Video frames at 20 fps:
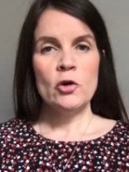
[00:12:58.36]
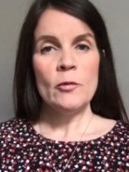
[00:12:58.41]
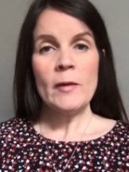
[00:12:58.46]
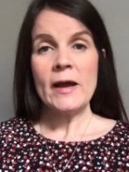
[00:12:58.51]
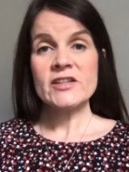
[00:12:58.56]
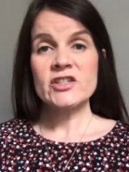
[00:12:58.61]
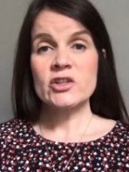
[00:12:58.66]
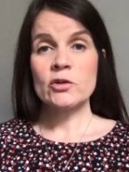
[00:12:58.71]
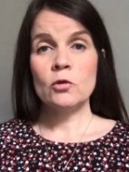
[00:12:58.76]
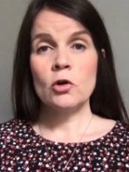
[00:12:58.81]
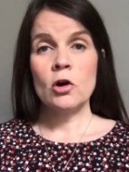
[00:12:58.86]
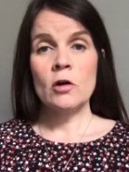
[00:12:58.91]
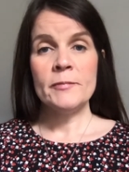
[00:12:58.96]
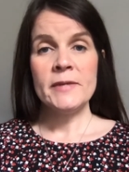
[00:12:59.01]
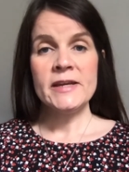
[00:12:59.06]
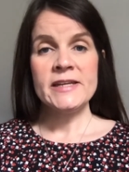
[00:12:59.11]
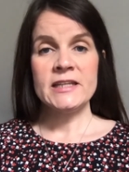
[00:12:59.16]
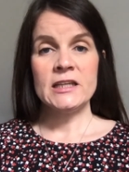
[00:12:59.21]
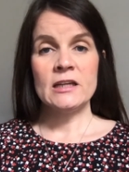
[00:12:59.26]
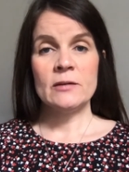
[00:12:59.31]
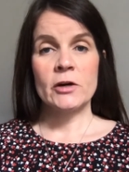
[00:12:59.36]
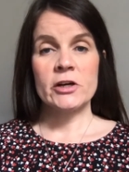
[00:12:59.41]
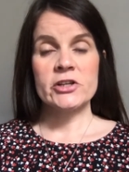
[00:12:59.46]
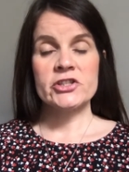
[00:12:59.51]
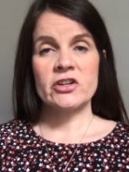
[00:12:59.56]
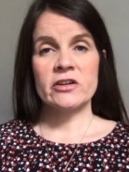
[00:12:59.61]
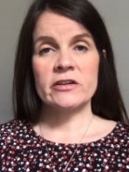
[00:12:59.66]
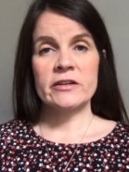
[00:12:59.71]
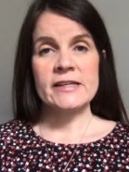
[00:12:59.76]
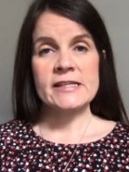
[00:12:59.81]
matter what medium our
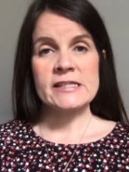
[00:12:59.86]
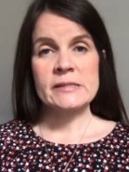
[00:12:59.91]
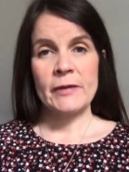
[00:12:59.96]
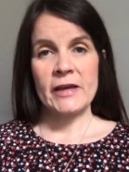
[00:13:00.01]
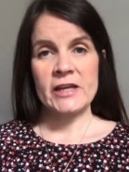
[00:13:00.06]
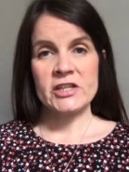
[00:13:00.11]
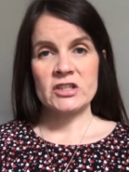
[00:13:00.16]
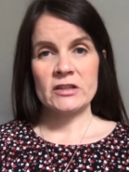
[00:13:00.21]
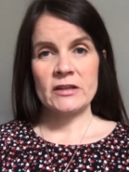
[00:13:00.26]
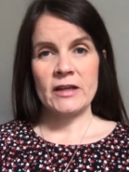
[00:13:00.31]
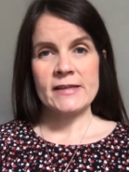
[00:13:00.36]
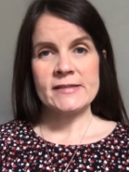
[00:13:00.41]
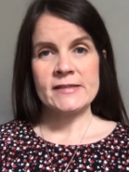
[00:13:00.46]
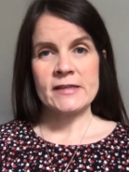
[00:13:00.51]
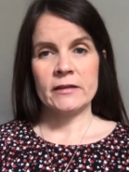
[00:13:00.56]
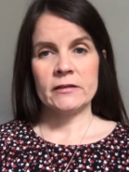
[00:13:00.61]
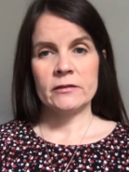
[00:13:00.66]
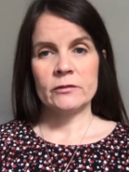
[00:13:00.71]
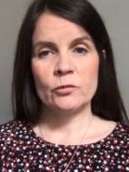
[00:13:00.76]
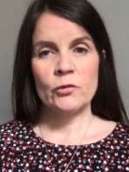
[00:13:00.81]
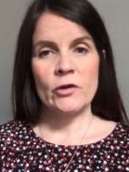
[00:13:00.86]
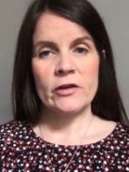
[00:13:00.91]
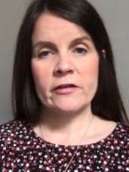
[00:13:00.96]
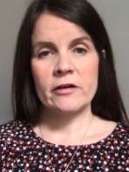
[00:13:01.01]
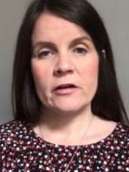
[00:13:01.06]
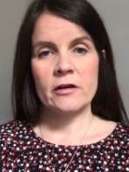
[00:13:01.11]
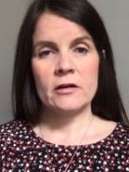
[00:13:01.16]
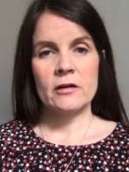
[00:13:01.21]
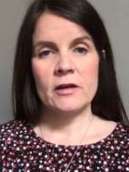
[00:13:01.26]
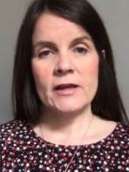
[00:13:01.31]
journalists specialise in,
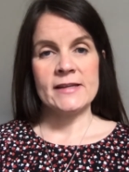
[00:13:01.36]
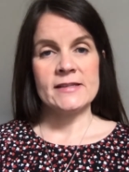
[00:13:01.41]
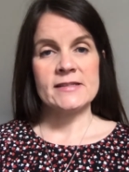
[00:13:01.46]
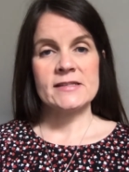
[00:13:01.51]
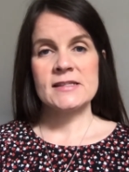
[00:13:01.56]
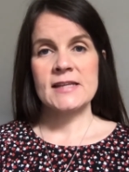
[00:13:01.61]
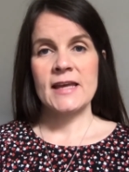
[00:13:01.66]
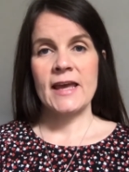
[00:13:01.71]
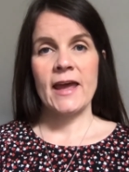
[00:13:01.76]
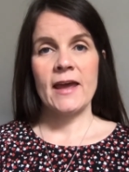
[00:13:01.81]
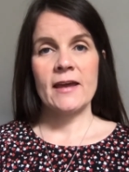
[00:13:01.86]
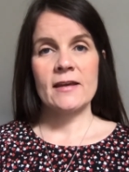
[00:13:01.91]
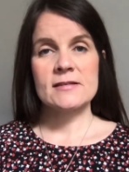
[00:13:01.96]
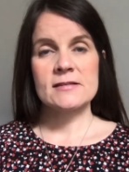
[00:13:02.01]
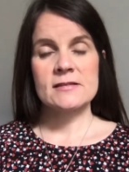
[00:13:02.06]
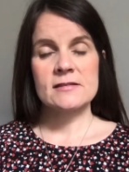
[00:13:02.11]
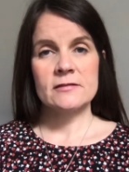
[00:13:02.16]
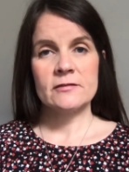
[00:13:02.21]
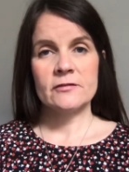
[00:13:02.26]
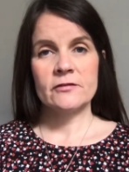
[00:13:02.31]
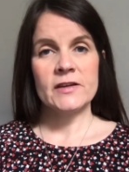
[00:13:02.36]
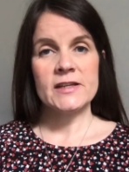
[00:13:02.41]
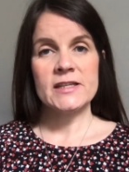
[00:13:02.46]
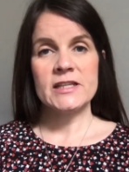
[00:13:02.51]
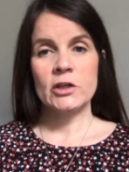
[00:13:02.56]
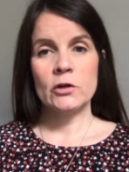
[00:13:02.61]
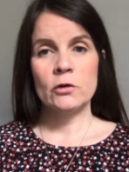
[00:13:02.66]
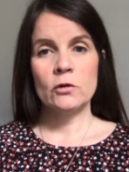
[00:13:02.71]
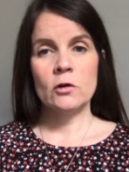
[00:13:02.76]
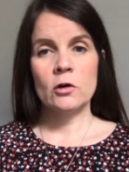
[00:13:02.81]
whether it's text,
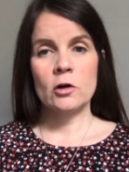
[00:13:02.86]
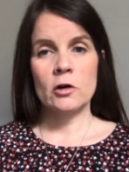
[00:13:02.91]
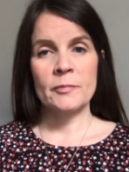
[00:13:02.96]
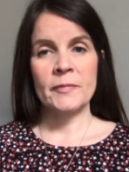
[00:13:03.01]
video or